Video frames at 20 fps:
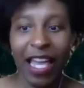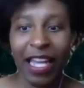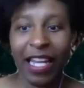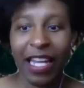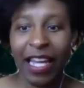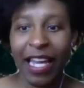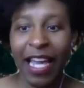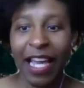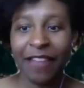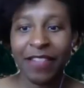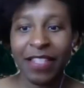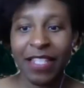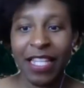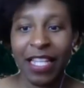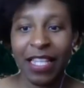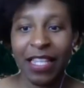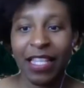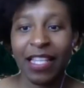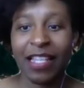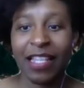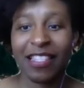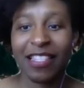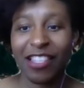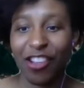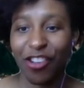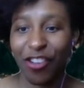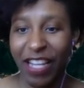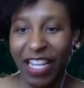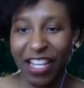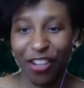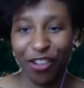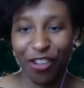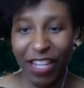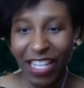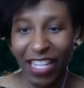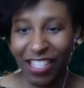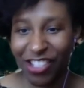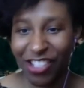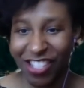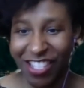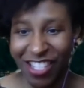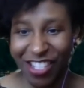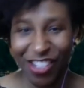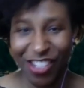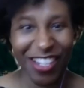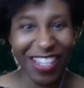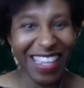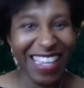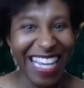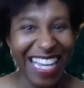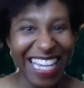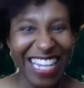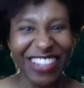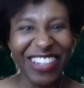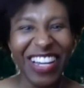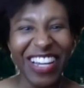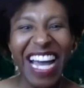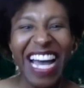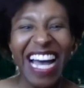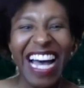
And I have seen this. Okay, great. She says, good. Thank you.